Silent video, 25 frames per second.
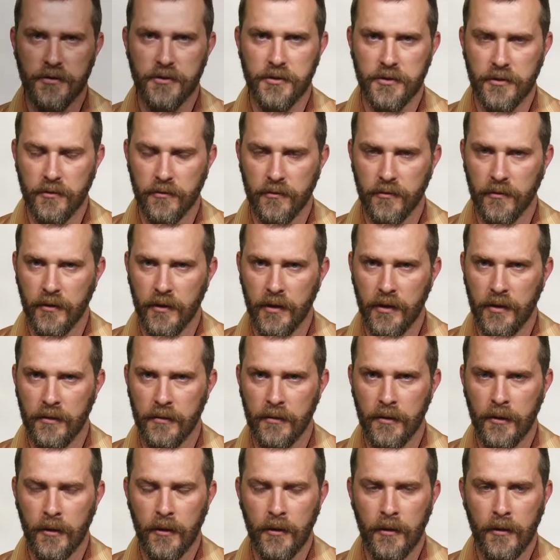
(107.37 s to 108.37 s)
certainly
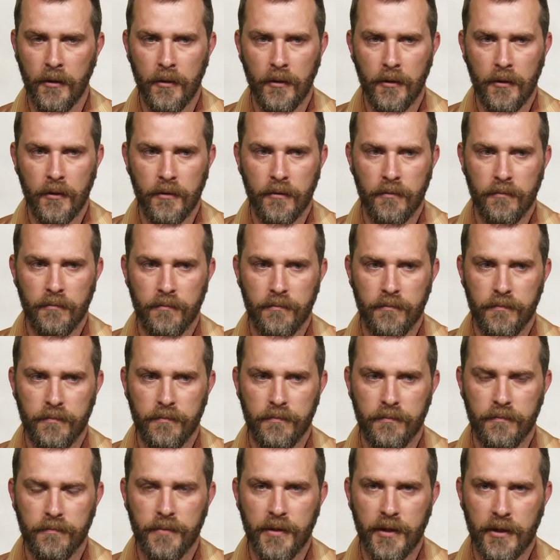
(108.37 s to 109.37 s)

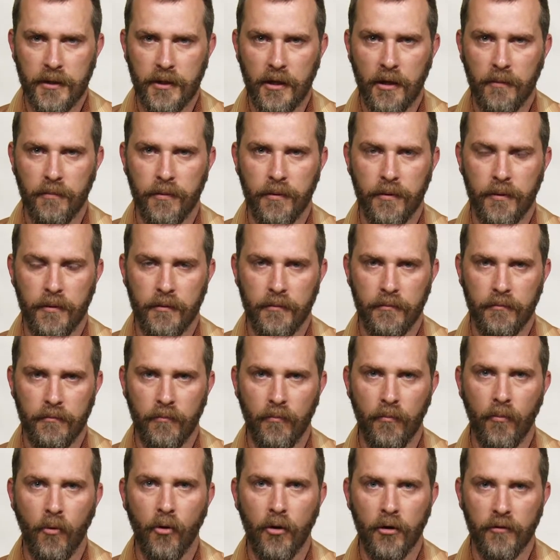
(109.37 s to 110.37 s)
picked up
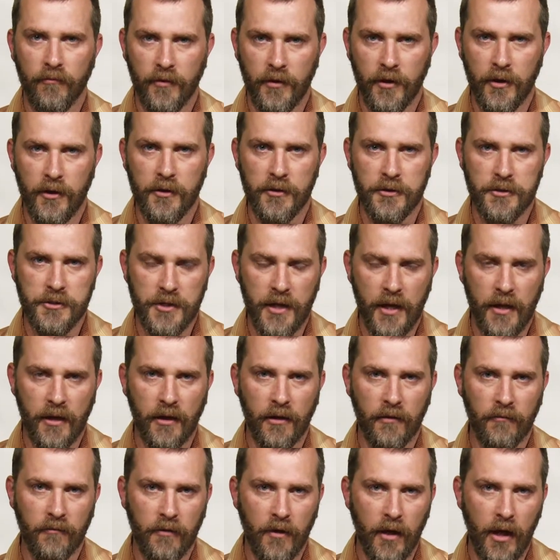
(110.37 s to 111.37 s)
more of an
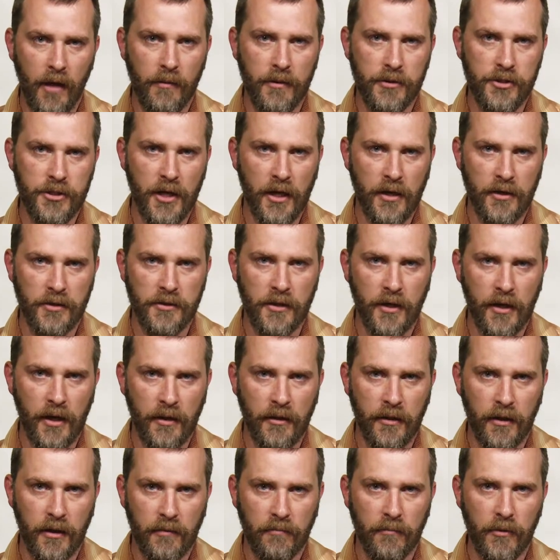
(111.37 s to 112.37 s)
understanding of climate change than I
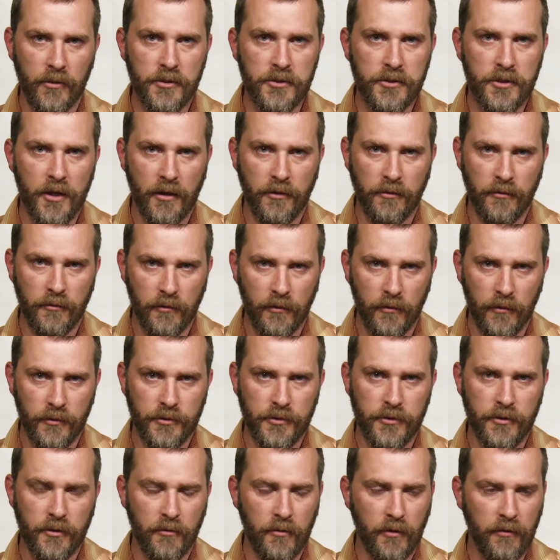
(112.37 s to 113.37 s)
think most 10-year-olds
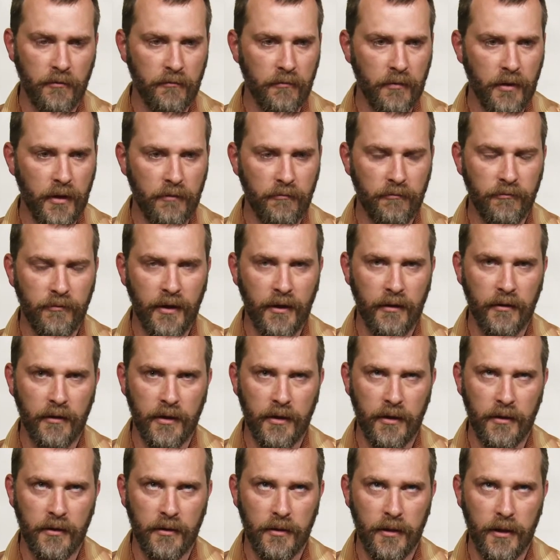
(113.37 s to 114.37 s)
do, and
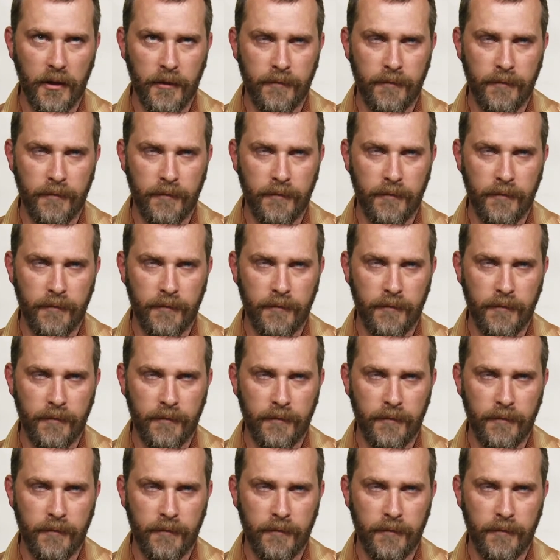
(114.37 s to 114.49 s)
frankly,